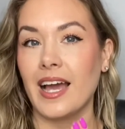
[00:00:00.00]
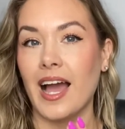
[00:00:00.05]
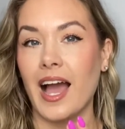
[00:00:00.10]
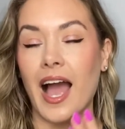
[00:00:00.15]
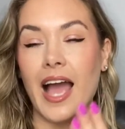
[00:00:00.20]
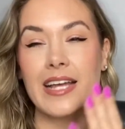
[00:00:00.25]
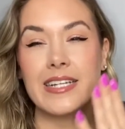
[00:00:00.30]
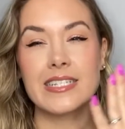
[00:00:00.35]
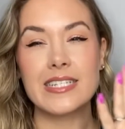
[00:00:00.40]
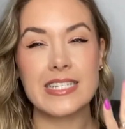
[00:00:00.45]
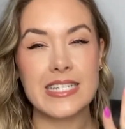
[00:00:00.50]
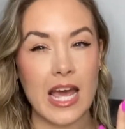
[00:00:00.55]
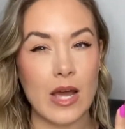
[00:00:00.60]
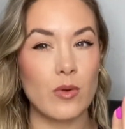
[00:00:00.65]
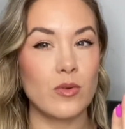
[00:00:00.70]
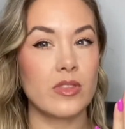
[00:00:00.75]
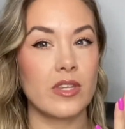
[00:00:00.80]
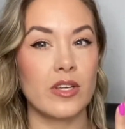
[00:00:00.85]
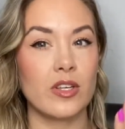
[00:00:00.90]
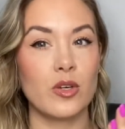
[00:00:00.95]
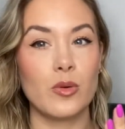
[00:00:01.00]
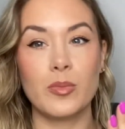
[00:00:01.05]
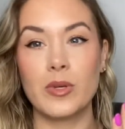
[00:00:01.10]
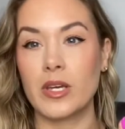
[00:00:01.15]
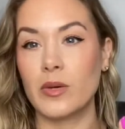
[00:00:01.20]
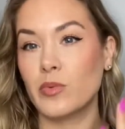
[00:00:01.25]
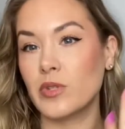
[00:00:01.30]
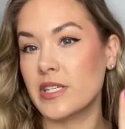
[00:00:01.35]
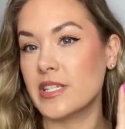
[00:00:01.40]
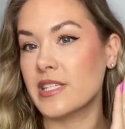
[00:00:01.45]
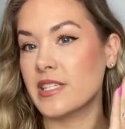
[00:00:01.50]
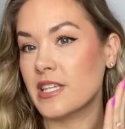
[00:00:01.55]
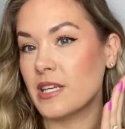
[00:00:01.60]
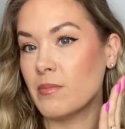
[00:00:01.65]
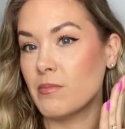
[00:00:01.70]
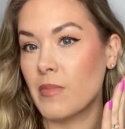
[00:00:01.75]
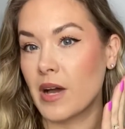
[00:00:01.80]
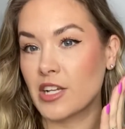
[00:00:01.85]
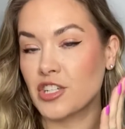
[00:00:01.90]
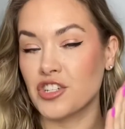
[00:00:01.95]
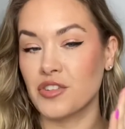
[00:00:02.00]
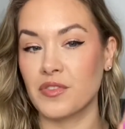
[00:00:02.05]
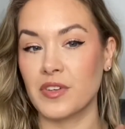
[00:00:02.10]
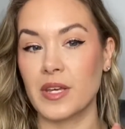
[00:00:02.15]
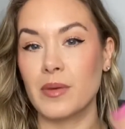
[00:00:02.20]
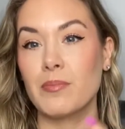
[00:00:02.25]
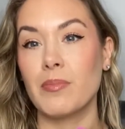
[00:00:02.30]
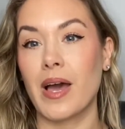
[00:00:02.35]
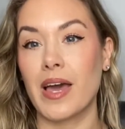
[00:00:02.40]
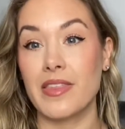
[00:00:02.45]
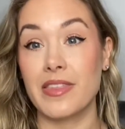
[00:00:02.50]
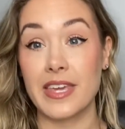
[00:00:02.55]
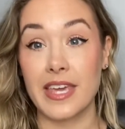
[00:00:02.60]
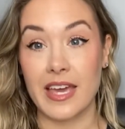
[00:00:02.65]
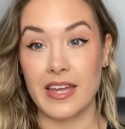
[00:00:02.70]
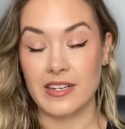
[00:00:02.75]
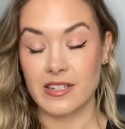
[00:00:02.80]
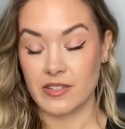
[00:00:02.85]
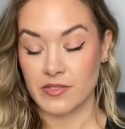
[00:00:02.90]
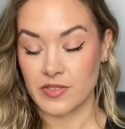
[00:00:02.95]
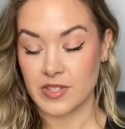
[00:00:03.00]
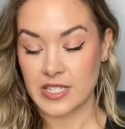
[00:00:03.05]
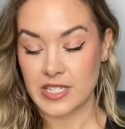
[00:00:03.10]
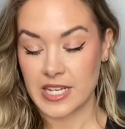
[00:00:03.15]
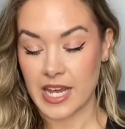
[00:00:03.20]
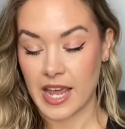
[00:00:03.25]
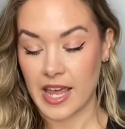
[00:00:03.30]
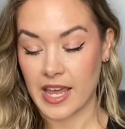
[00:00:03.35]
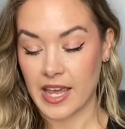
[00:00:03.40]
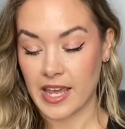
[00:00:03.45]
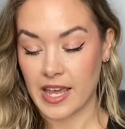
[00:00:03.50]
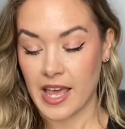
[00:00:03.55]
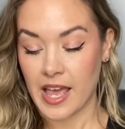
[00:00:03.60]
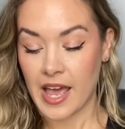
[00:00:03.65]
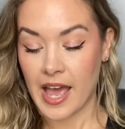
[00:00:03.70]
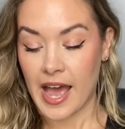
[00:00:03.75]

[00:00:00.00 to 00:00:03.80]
I doubt that you'll be able to see much of it by the end of the day.